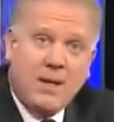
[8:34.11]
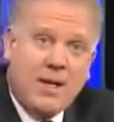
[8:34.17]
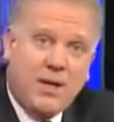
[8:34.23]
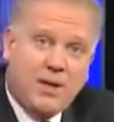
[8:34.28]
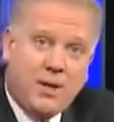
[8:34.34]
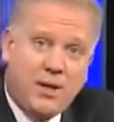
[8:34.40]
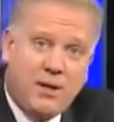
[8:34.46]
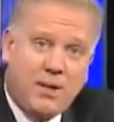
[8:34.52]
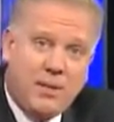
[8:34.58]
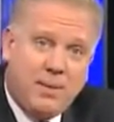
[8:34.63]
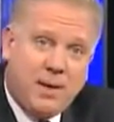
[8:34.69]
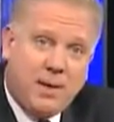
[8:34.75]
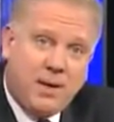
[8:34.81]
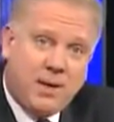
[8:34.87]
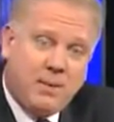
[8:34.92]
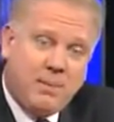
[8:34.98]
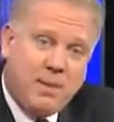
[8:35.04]
He thought the
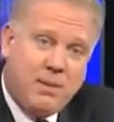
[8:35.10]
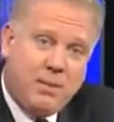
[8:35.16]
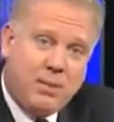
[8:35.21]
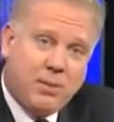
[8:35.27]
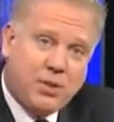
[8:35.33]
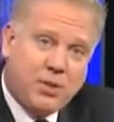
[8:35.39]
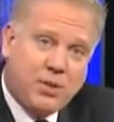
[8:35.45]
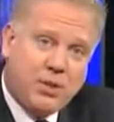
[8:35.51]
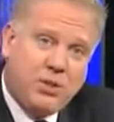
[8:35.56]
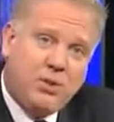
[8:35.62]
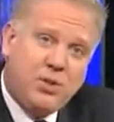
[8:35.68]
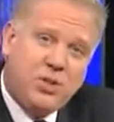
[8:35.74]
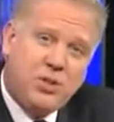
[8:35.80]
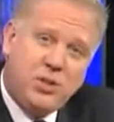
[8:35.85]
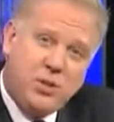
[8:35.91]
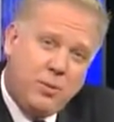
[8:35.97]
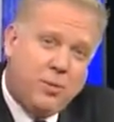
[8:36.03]
American people were just too
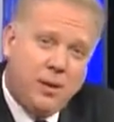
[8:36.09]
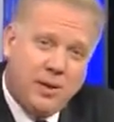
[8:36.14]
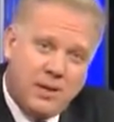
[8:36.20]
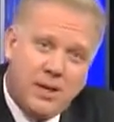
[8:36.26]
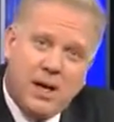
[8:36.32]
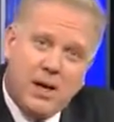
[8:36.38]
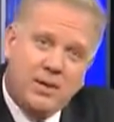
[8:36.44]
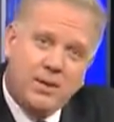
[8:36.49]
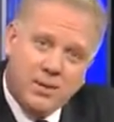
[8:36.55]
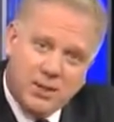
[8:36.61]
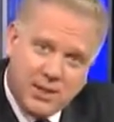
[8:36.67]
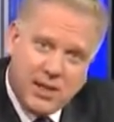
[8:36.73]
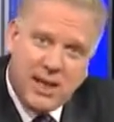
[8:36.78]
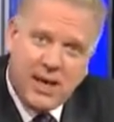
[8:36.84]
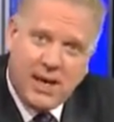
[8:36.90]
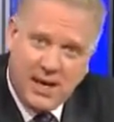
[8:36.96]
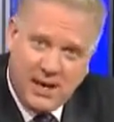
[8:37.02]
stupid to
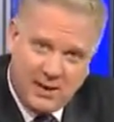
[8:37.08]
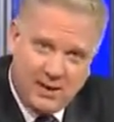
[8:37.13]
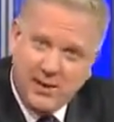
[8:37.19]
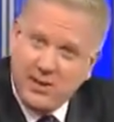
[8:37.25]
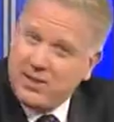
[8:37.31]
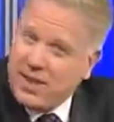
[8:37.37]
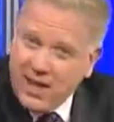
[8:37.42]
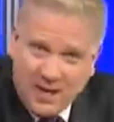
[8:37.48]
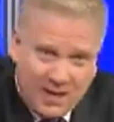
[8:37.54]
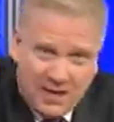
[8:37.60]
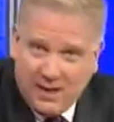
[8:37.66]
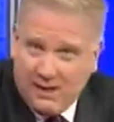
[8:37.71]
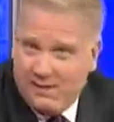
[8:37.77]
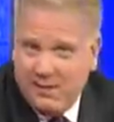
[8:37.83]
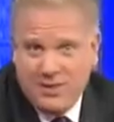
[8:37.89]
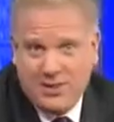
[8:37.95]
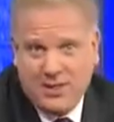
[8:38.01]
understand. Does
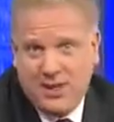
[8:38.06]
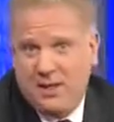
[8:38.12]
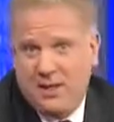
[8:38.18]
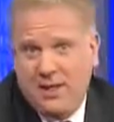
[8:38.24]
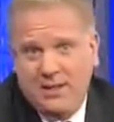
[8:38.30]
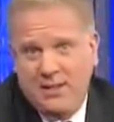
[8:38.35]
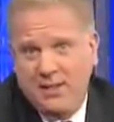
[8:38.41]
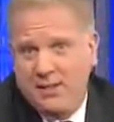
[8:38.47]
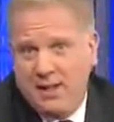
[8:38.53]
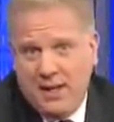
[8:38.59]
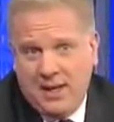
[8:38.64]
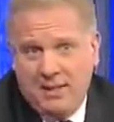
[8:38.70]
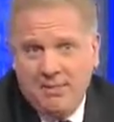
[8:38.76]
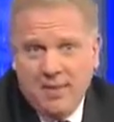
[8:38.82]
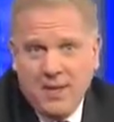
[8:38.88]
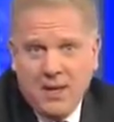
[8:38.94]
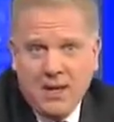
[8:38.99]
any of this sound like
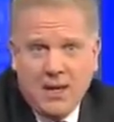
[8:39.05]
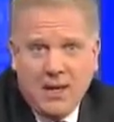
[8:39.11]
today?